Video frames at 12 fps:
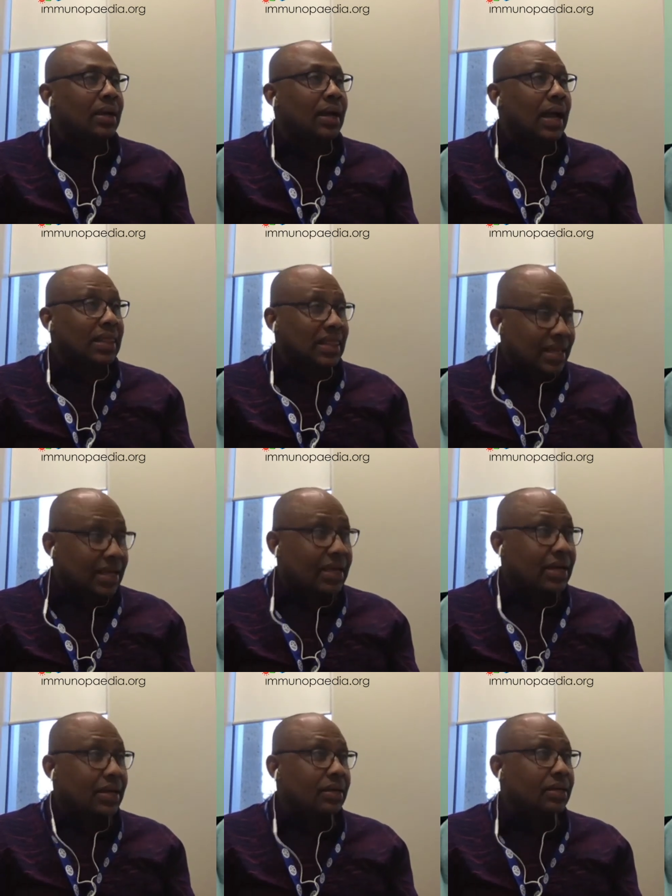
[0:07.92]
I
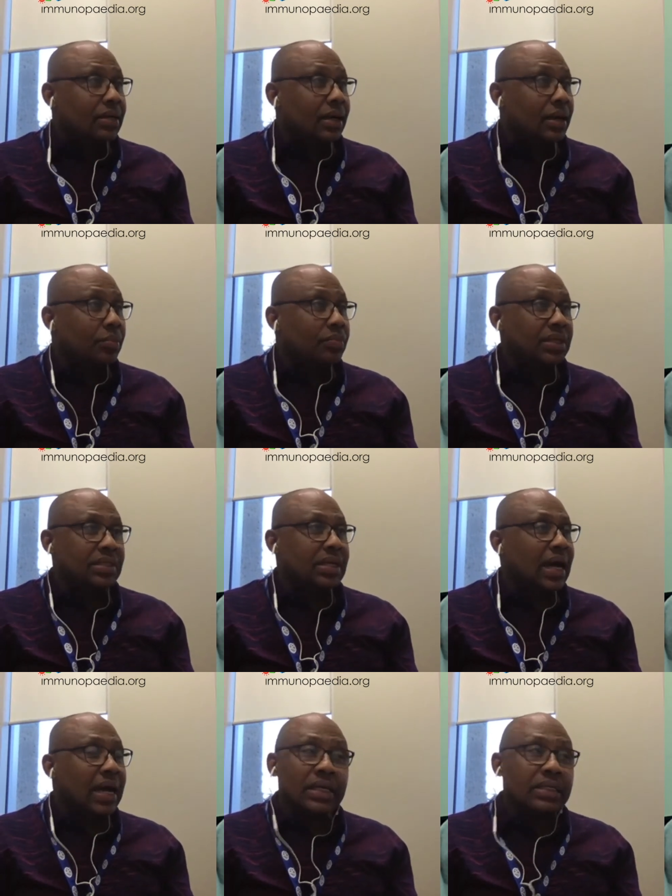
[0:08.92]
think um, the
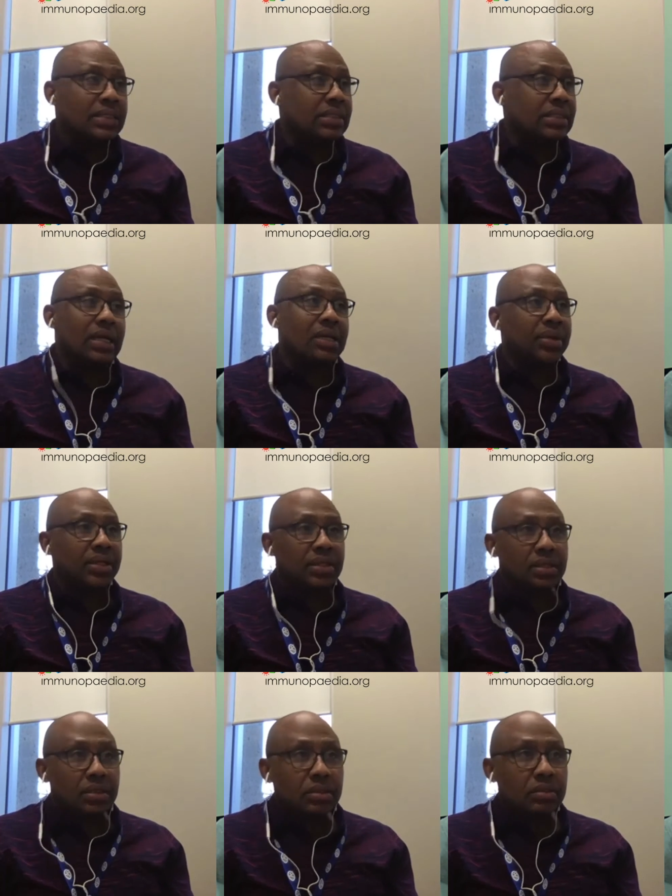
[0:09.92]
sky is their
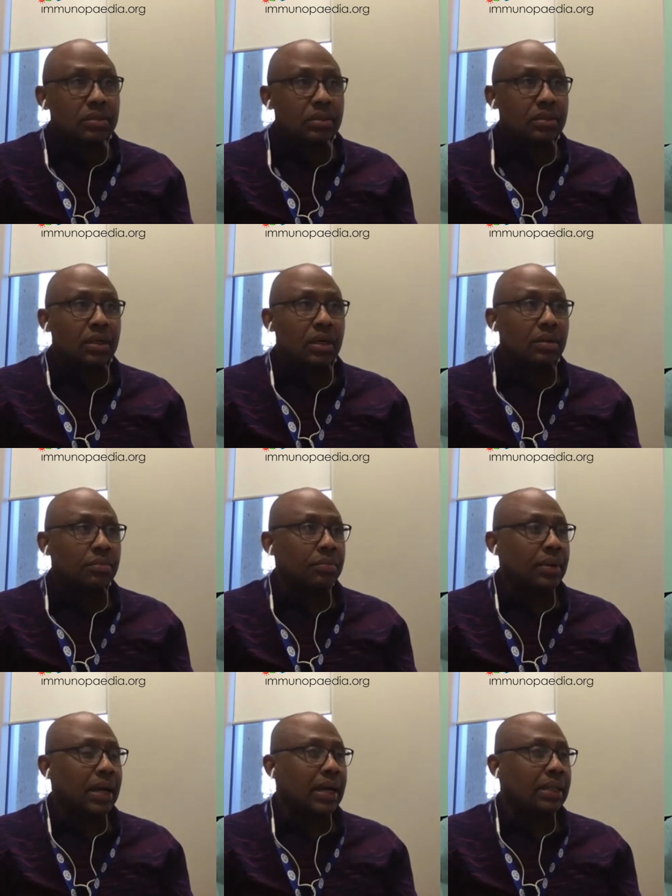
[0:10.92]
limit.
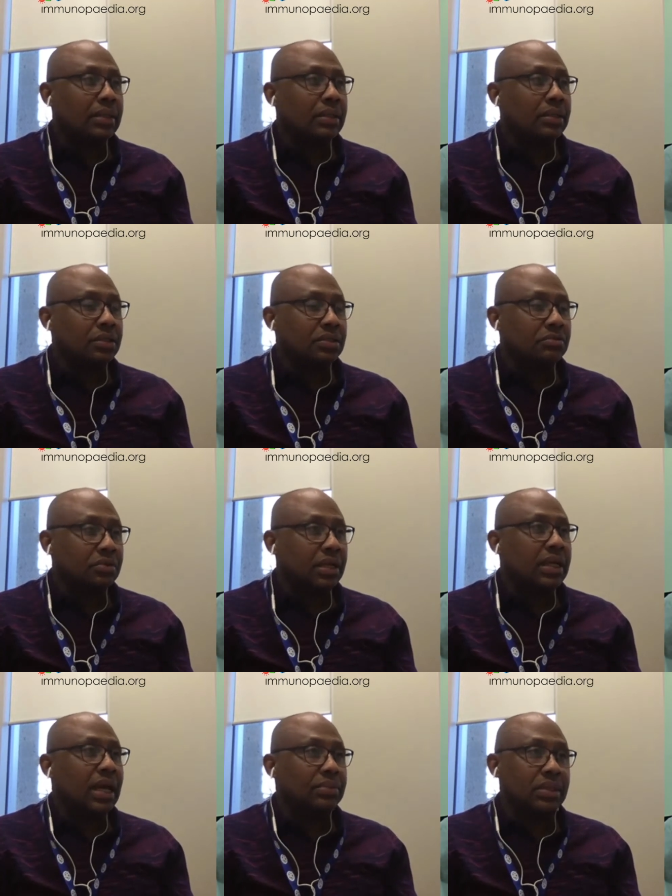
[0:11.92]
Um, and it's
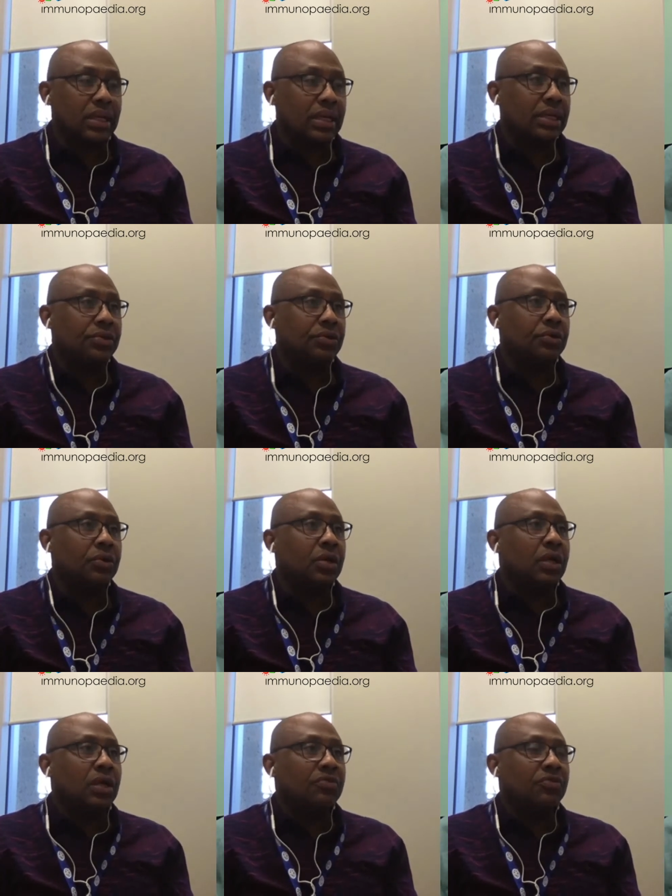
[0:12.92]
really, I'm telling you,
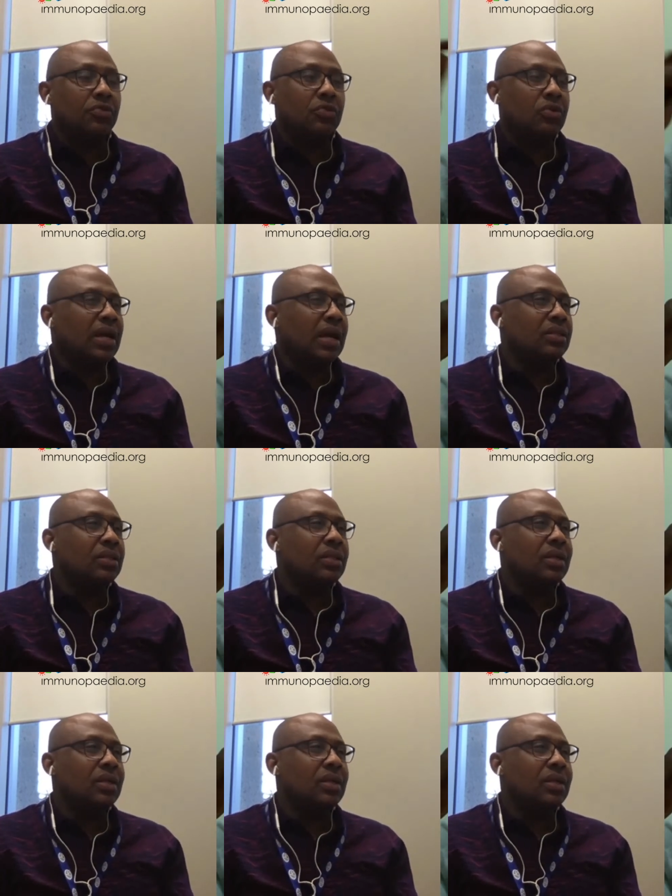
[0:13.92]
if you look at,